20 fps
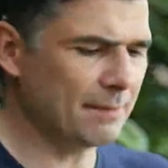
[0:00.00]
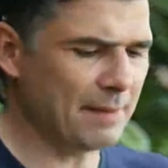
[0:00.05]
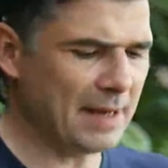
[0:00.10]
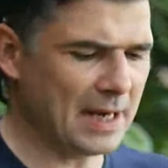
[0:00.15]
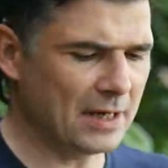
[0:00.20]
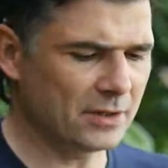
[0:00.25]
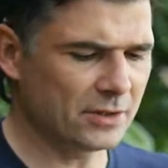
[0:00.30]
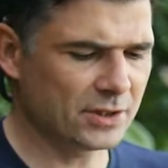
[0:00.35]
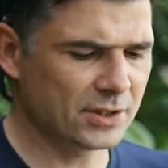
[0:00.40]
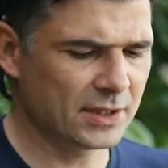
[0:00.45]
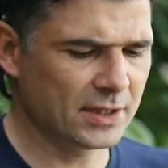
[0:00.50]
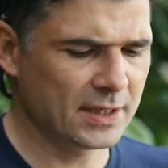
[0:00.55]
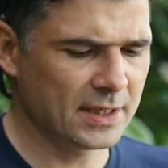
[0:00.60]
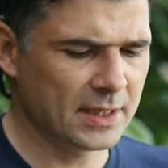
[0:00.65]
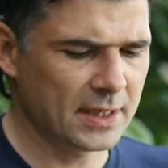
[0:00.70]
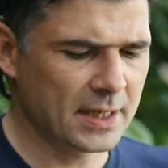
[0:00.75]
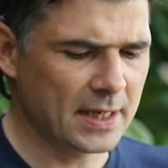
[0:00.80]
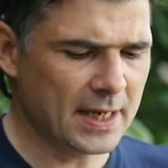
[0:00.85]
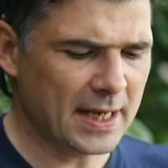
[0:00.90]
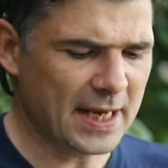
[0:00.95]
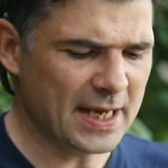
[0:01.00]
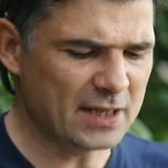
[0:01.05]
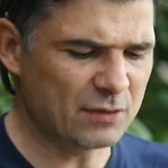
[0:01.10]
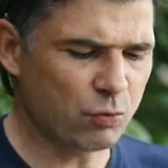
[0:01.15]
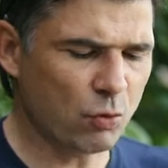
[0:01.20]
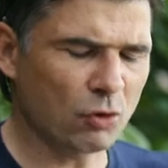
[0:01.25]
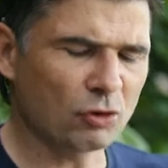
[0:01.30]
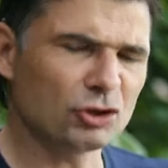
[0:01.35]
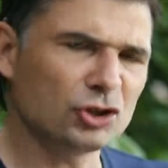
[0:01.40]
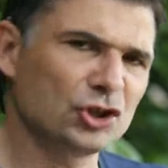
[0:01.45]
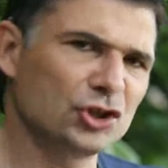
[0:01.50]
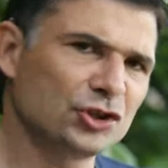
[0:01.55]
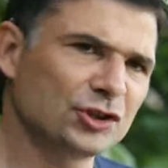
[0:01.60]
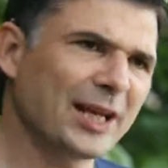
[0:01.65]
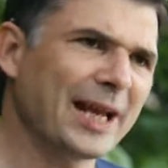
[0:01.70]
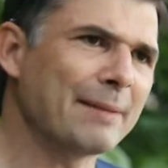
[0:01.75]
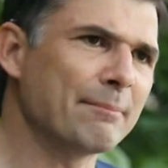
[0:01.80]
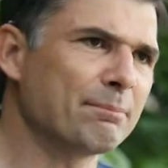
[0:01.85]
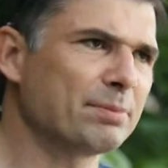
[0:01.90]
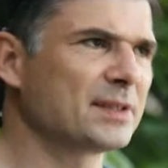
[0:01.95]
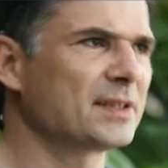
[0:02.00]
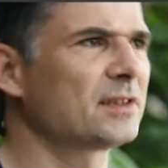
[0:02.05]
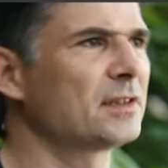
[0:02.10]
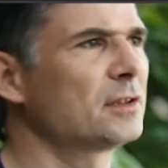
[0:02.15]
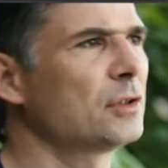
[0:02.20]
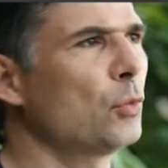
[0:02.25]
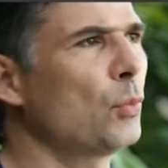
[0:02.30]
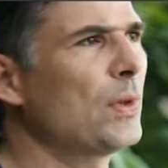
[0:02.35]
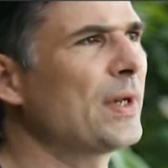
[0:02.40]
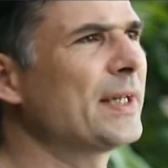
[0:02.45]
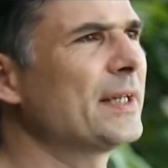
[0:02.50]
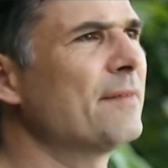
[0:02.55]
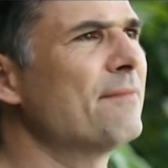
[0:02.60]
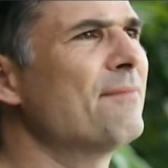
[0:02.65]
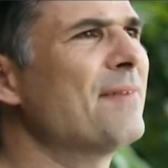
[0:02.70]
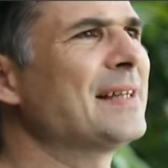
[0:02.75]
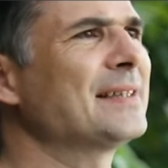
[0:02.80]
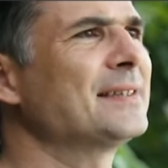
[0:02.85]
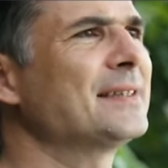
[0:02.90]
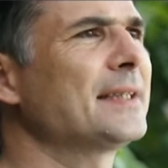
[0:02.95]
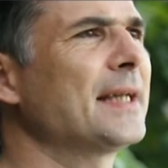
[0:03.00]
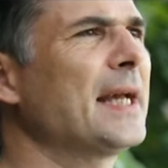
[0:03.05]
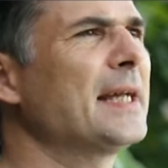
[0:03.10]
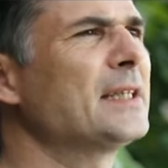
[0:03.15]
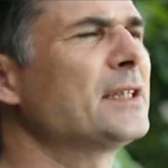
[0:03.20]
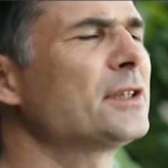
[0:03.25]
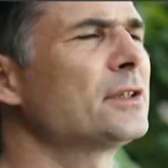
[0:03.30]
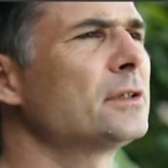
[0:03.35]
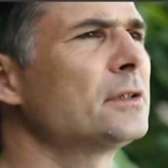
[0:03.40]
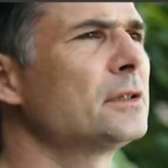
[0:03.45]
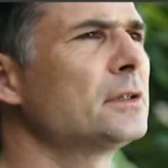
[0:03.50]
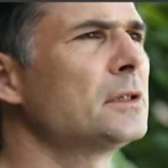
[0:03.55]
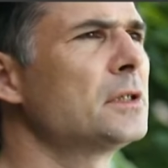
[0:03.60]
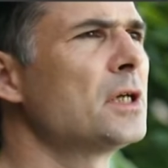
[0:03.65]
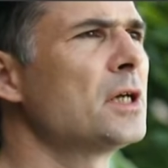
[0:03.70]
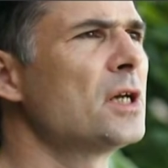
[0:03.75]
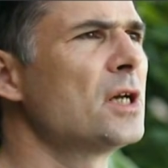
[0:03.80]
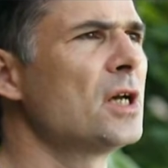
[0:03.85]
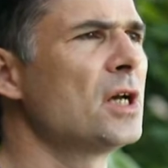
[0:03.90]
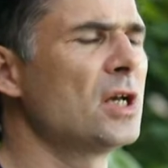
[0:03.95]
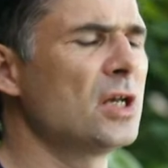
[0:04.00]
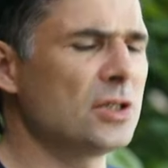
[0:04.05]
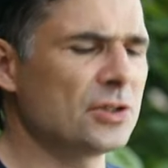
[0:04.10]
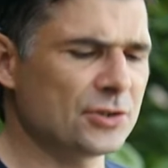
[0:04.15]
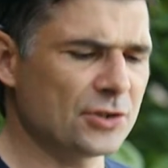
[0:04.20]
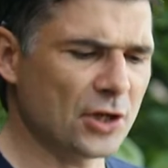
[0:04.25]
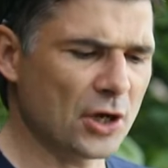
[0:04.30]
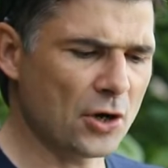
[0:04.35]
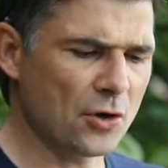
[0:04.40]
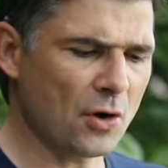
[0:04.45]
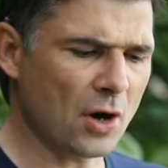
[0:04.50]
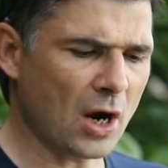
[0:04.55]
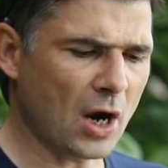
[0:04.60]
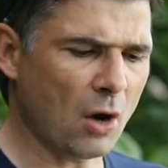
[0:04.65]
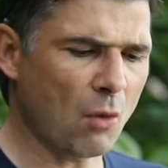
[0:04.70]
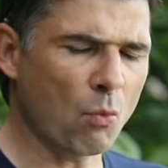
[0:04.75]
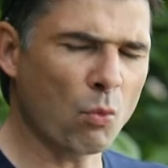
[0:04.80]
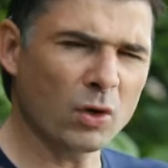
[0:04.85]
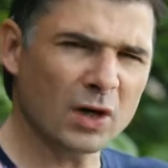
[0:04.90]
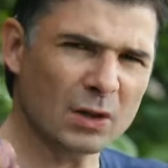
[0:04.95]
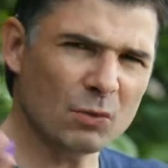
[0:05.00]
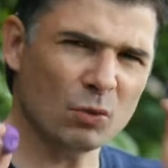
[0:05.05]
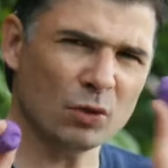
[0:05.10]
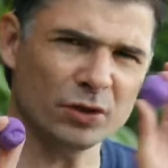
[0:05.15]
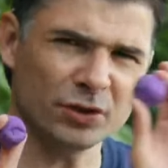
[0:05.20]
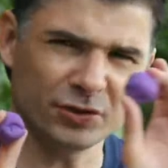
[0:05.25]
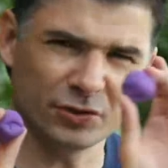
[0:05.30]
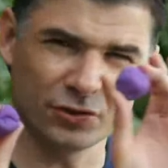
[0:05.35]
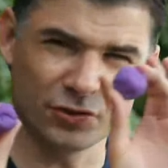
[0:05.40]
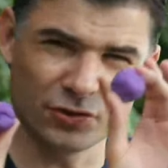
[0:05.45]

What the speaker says: about is what shapes we can investigate. So what I want you to